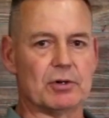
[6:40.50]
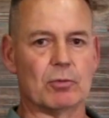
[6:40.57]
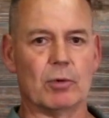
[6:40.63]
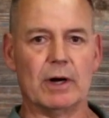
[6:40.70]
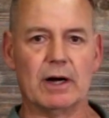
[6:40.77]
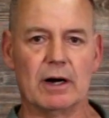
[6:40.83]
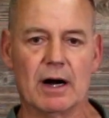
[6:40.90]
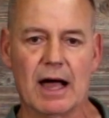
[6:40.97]

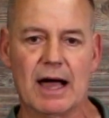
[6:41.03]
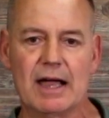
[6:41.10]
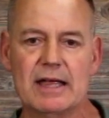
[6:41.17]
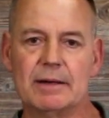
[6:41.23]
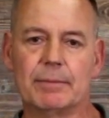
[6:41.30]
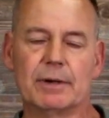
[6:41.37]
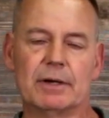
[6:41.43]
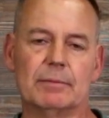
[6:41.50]
where I
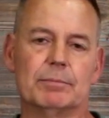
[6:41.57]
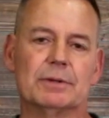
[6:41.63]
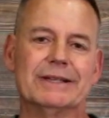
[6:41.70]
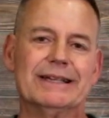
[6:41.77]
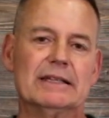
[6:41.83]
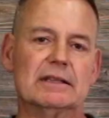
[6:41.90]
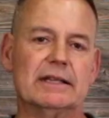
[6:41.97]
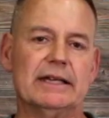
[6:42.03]
am
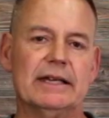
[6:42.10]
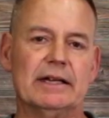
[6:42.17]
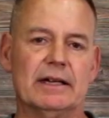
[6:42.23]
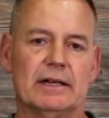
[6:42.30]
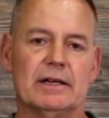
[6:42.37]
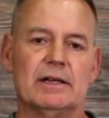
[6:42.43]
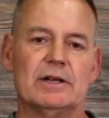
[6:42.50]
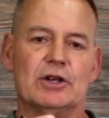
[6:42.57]
completely
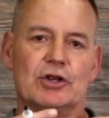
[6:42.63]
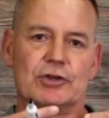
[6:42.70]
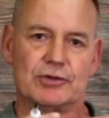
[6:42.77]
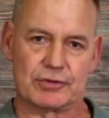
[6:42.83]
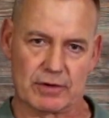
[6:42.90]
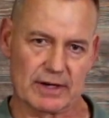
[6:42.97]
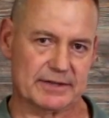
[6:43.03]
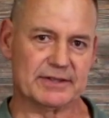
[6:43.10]

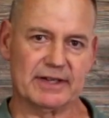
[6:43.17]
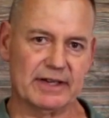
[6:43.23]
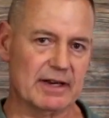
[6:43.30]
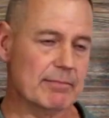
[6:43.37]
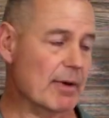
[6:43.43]
trusting in